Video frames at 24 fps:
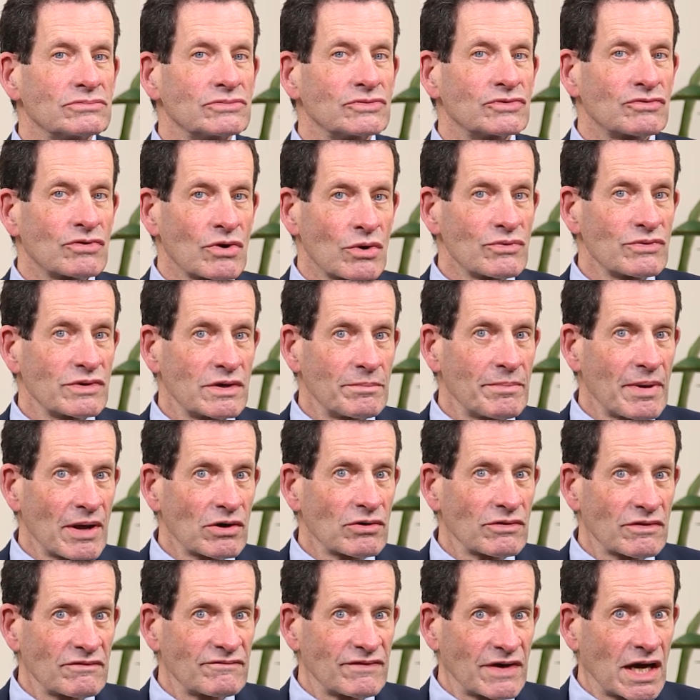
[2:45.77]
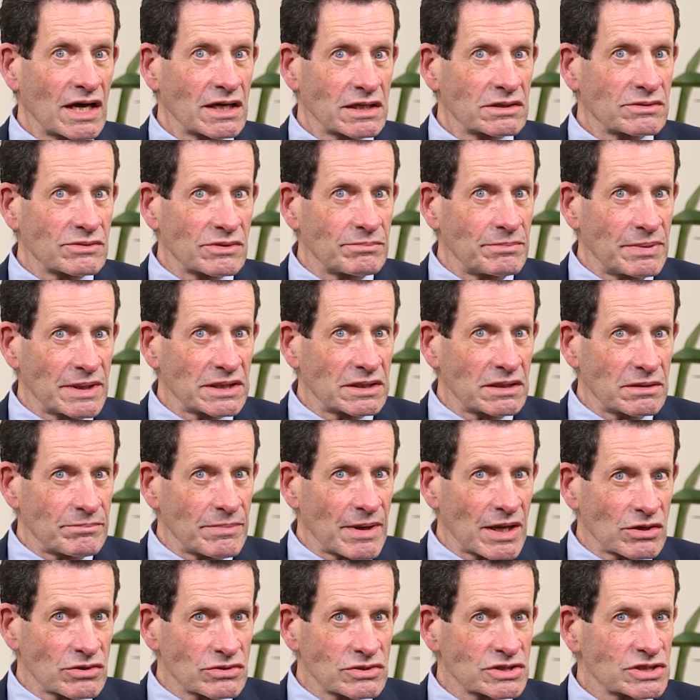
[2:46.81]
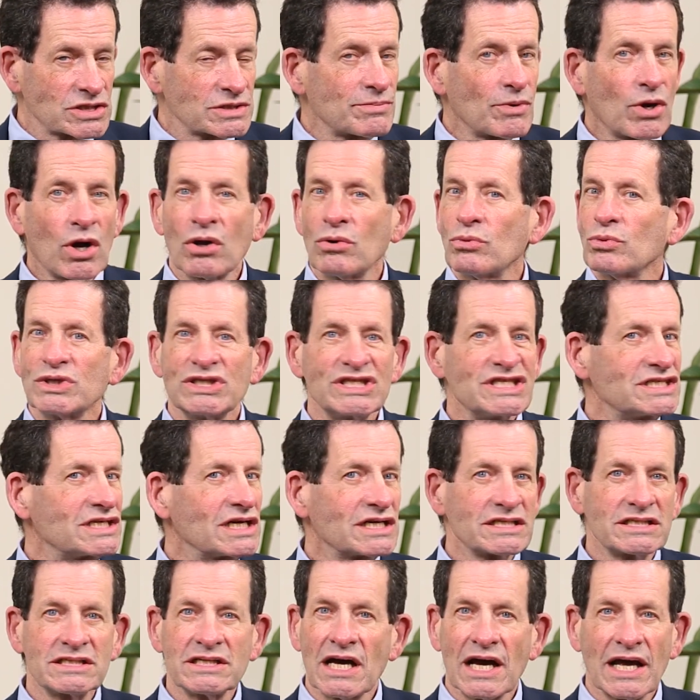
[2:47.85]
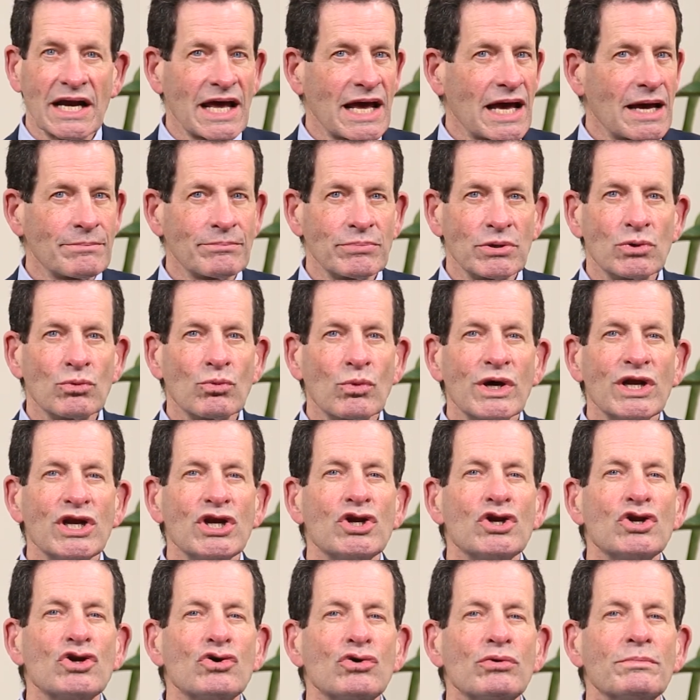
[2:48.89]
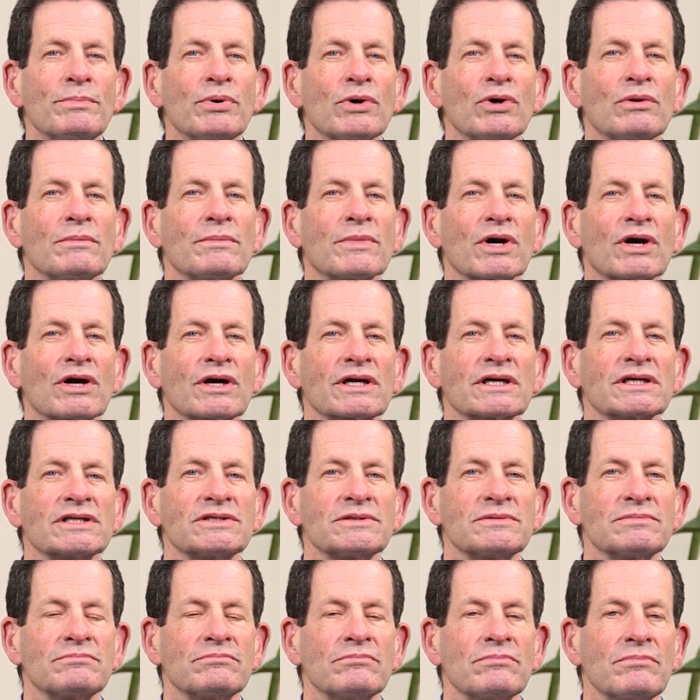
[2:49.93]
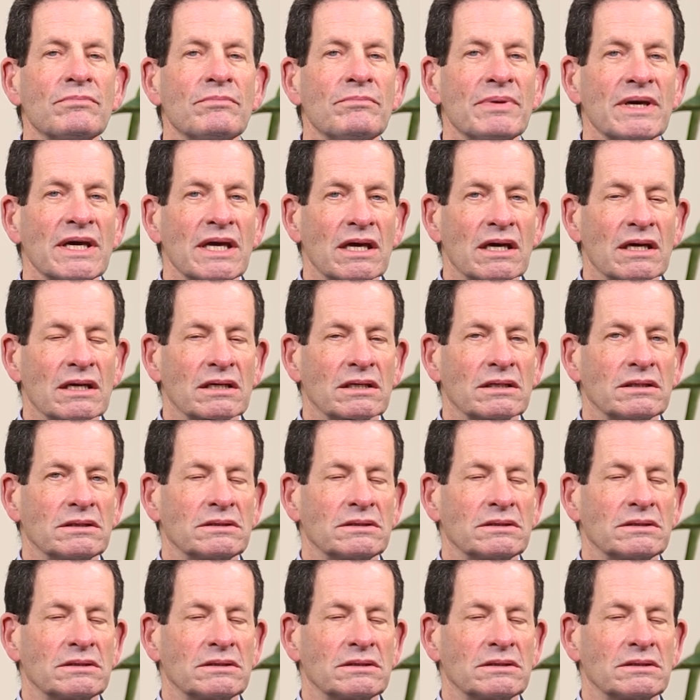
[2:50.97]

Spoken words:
growth did better than value and big did better than small, which does not happen when new bull markets begin.